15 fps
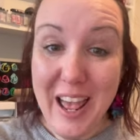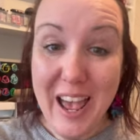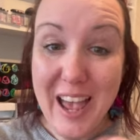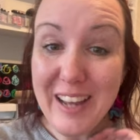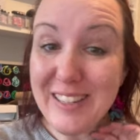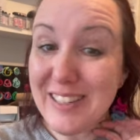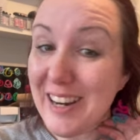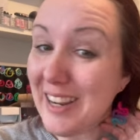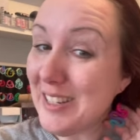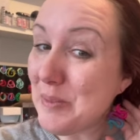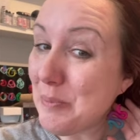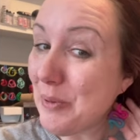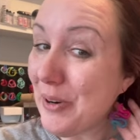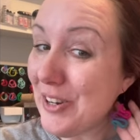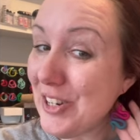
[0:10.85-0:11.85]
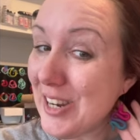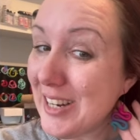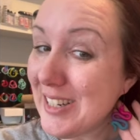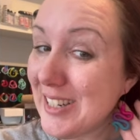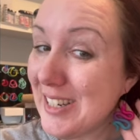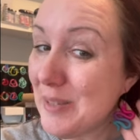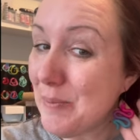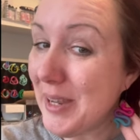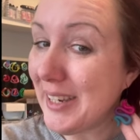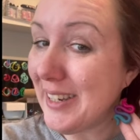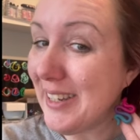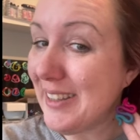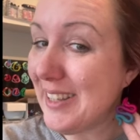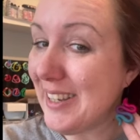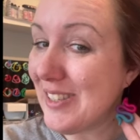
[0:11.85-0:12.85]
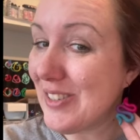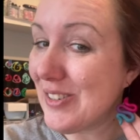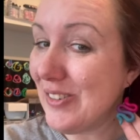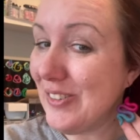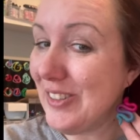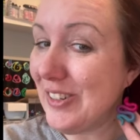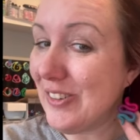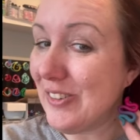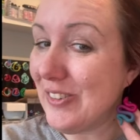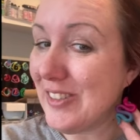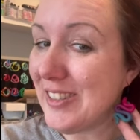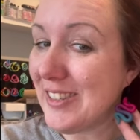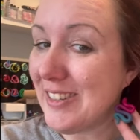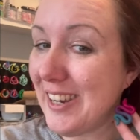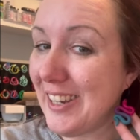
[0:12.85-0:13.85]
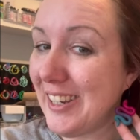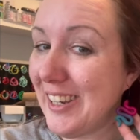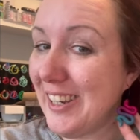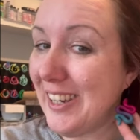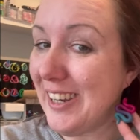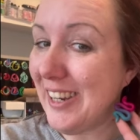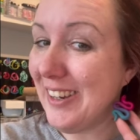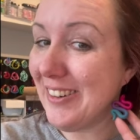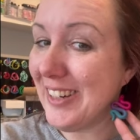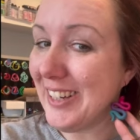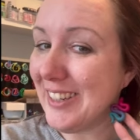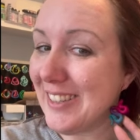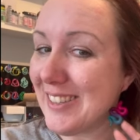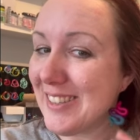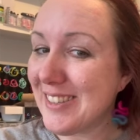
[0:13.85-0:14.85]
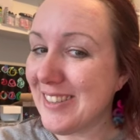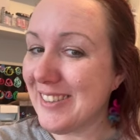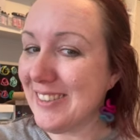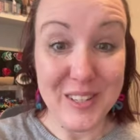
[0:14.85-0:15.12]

and today's project is making these cool little snaky earrings.